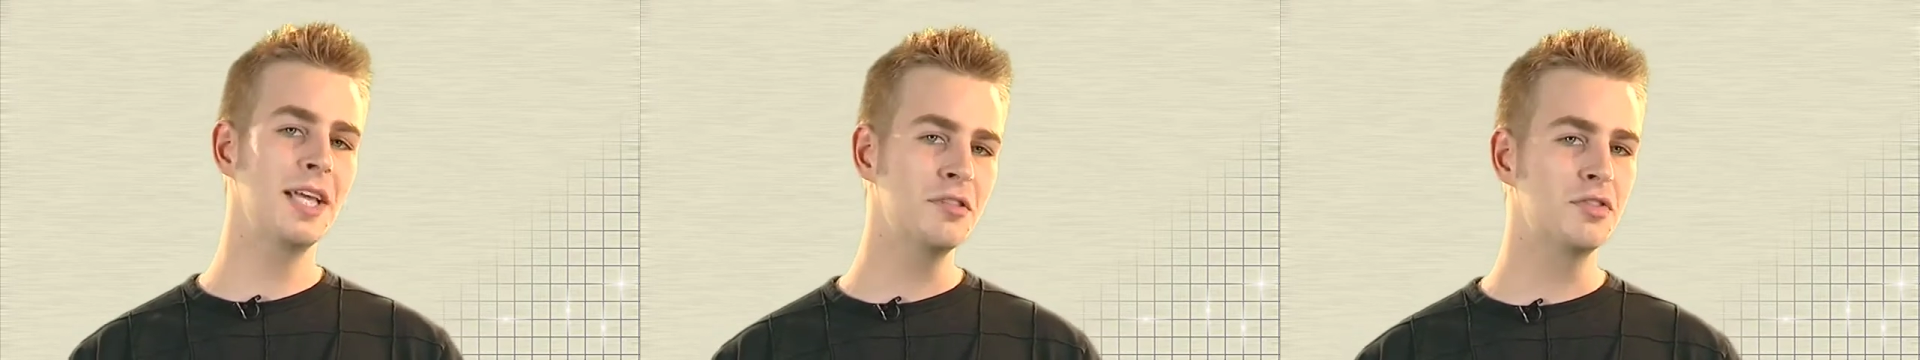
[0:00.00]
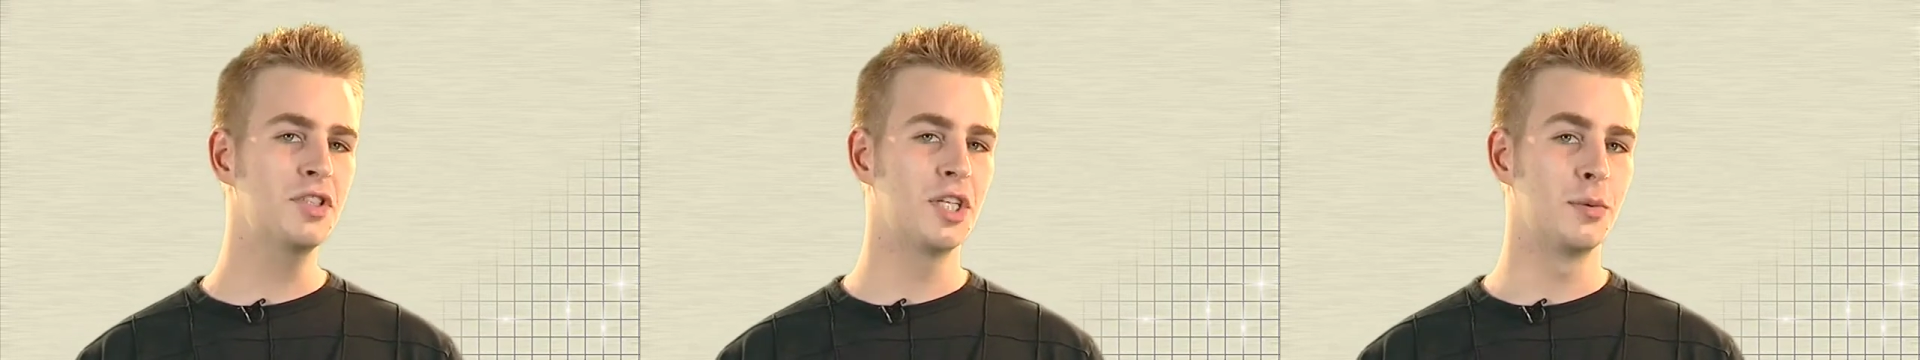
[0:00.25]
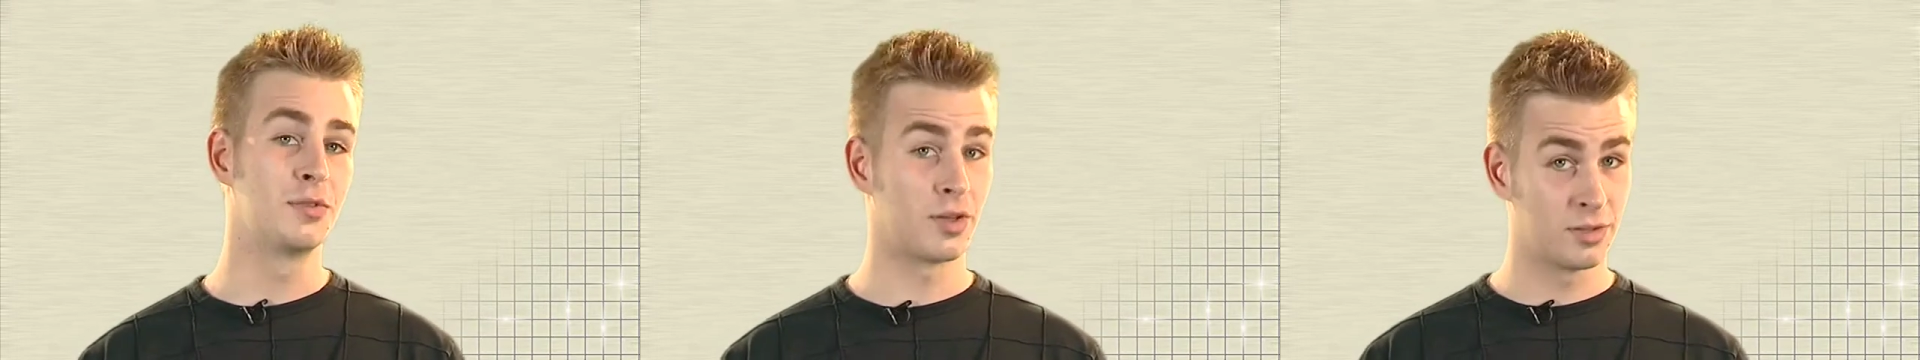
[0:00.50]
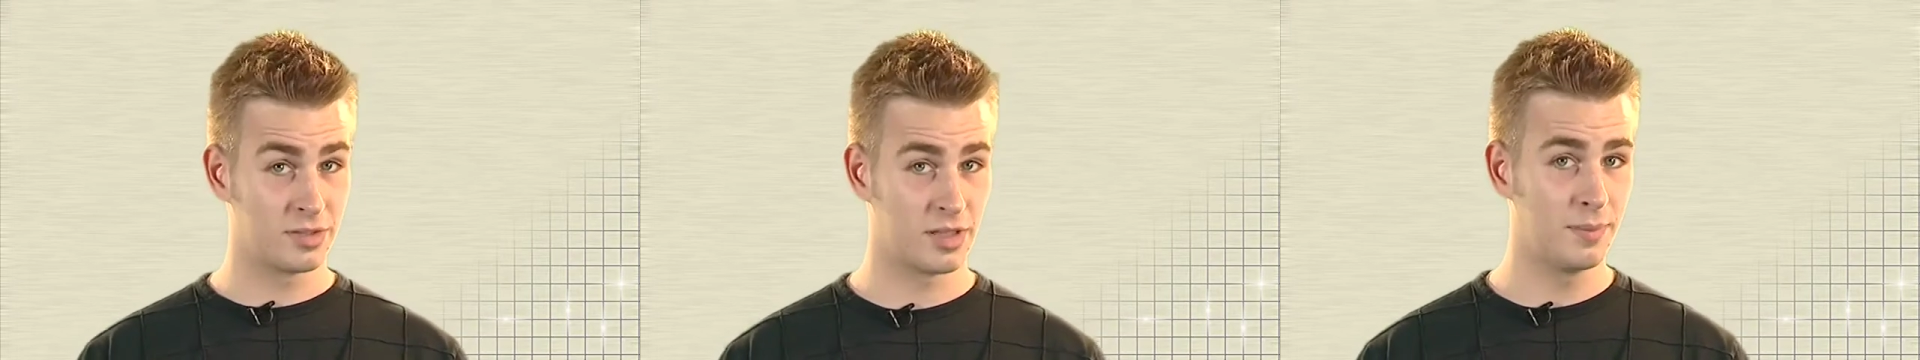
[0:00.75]
introduced
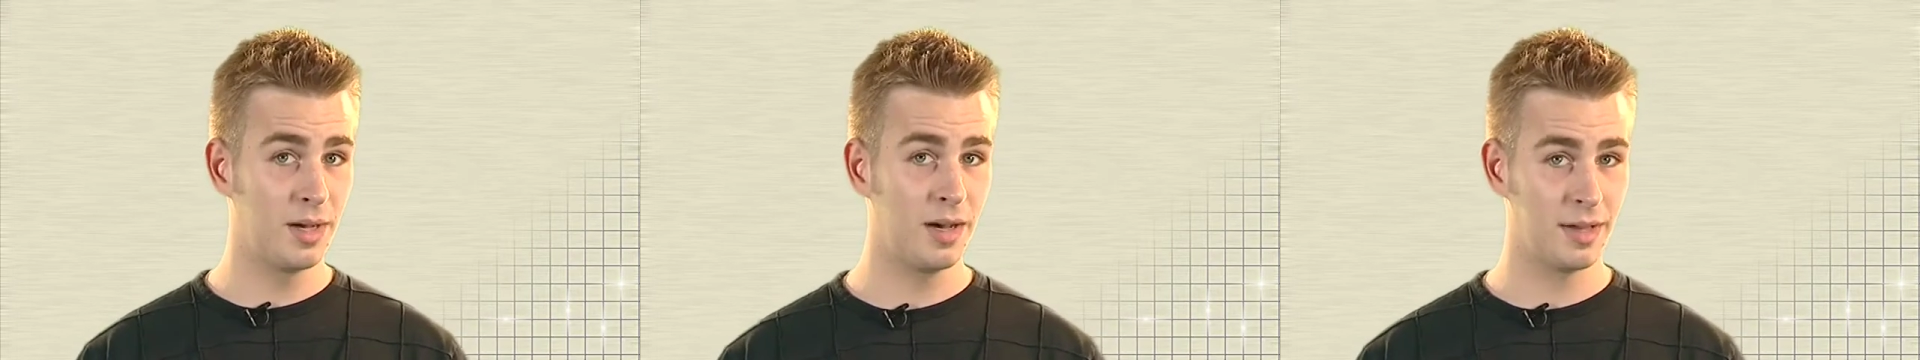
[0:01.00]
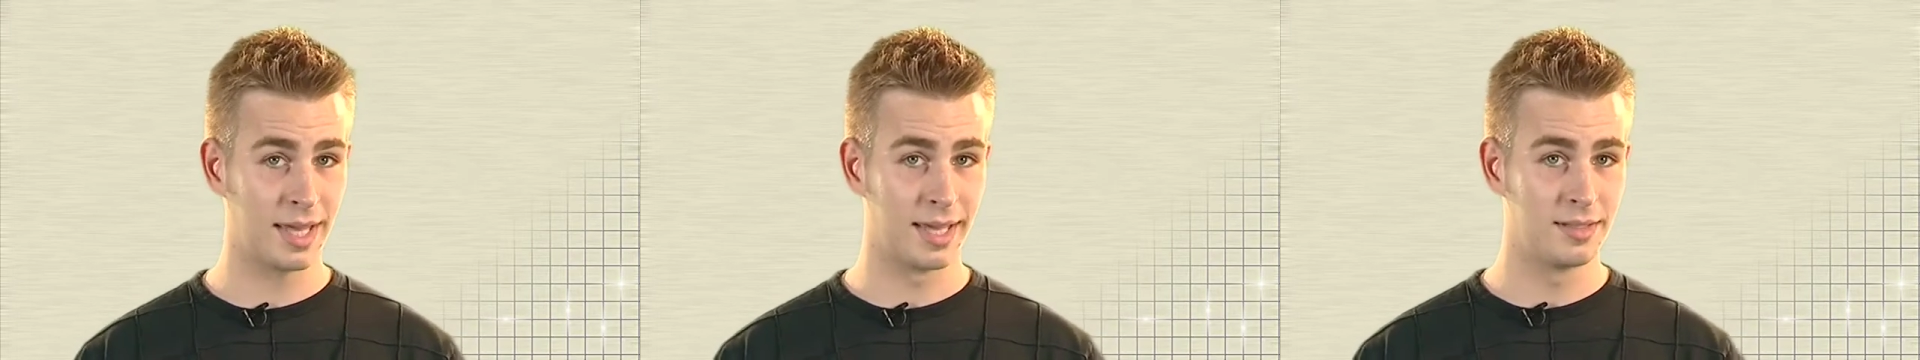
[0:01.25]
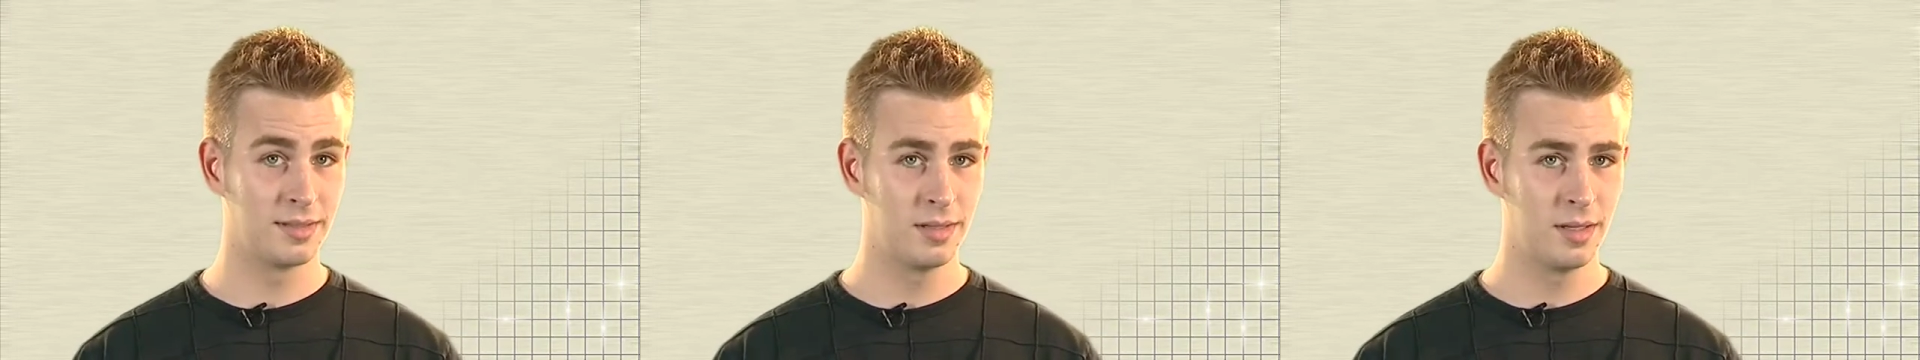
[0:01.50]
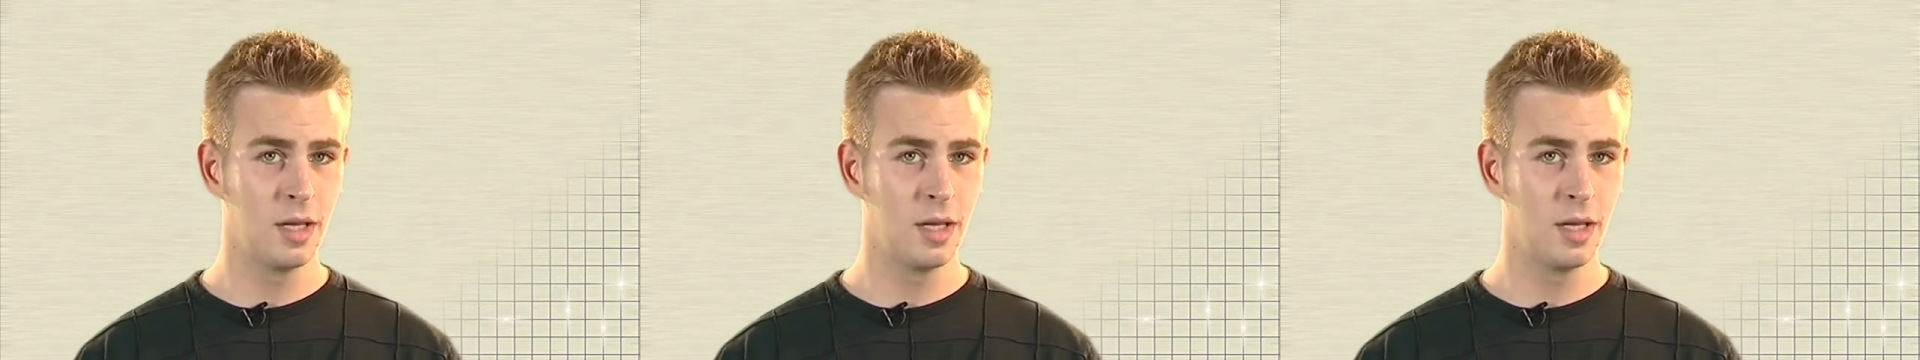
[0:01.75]
onto the market,